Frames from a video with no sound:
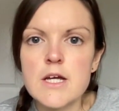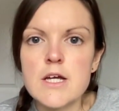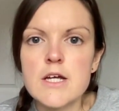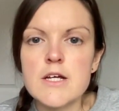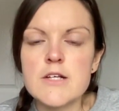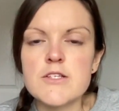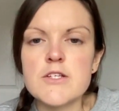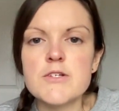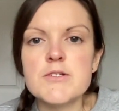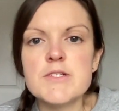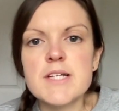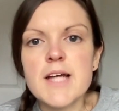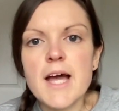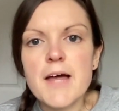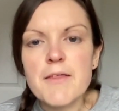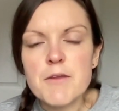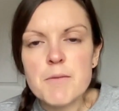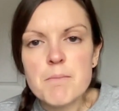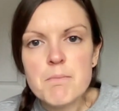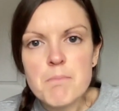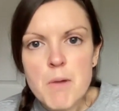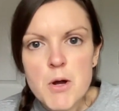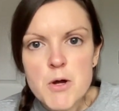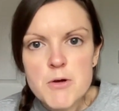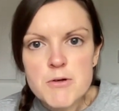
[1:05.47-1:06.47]
So to get the
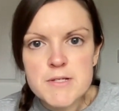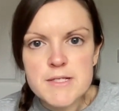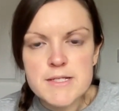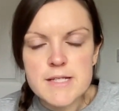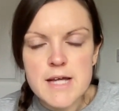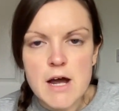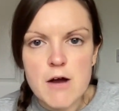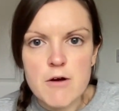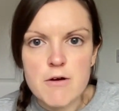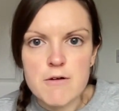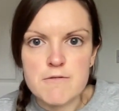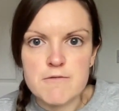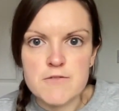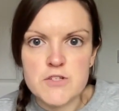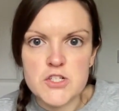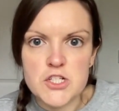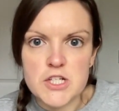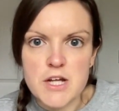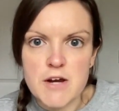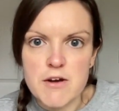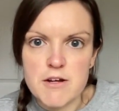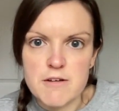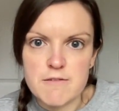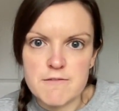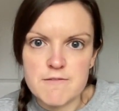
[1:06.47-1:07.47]
most out of
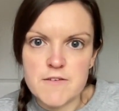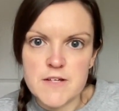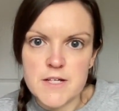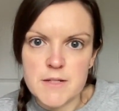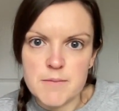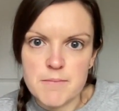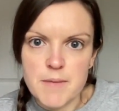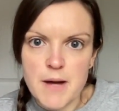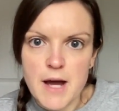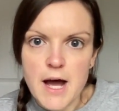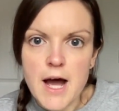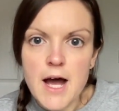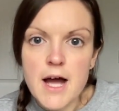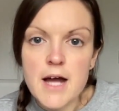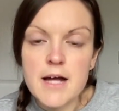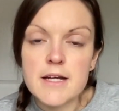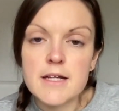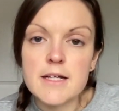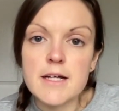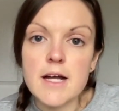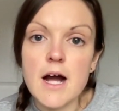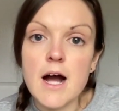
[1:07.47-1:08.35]
generic feedback,